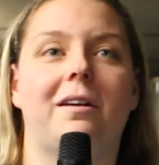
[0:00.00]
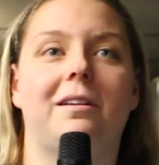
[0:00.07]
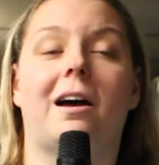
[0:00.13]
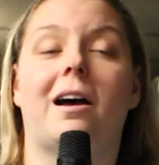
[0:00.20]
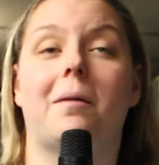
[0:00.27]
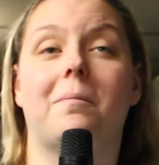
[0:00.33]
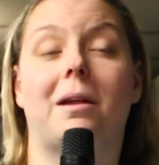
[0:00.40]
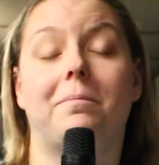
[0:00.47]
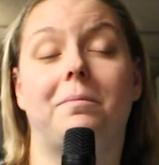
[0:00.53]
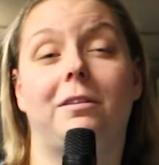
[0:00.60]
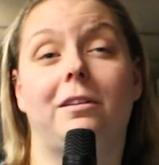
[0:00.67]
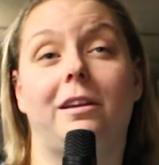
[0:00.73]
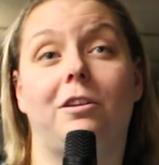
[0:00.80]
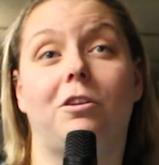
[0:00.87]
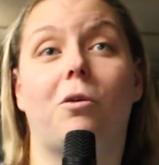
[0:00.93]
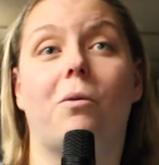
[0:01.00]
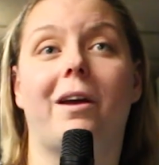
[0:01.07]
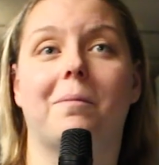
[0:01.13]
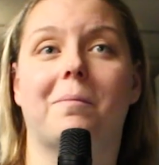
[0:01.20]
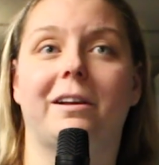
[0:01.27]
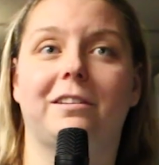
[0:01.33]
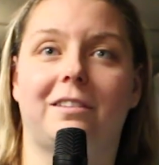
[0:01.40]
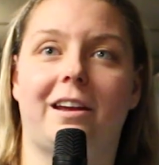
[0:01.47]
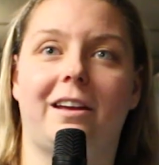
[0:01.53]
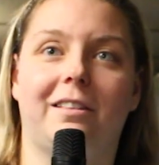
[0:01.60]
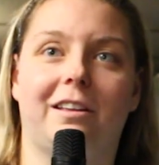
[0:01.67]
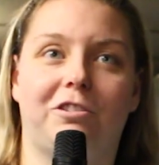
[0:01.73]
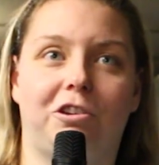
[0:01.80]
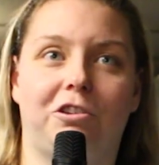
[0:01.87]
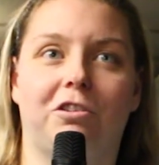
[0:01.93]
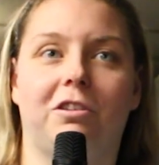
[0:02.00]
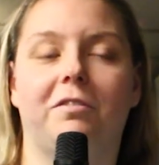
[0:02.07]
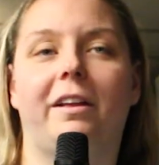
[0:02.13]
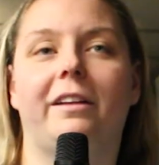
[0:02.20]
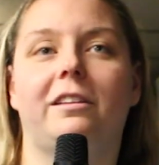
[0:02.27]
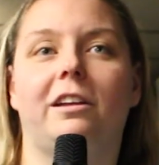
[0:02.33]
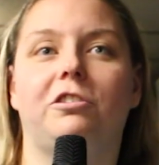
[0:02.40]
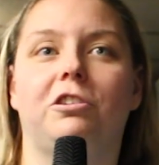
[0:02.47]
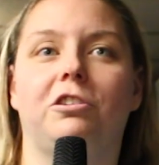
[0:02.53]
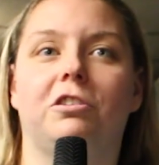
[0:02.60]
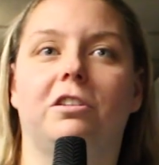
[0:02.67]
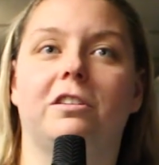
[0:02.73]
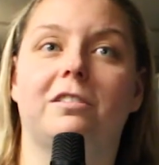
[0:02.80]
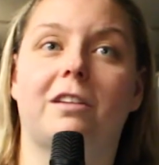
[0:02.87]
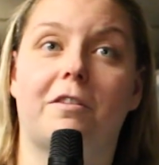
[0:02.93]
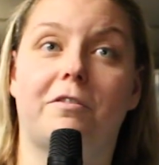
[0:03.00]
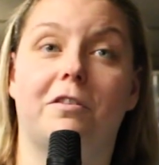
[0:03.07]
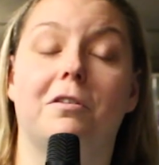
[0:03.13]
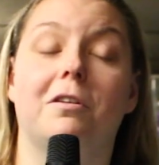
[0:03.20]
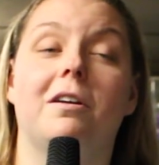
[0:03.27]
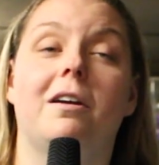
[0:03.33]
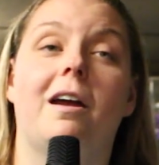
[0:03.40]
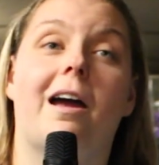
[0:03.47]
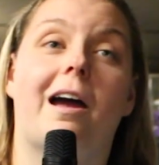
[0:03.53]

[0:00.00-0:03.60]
I'm in no way am I saying that she should have let that chinchilla suffer.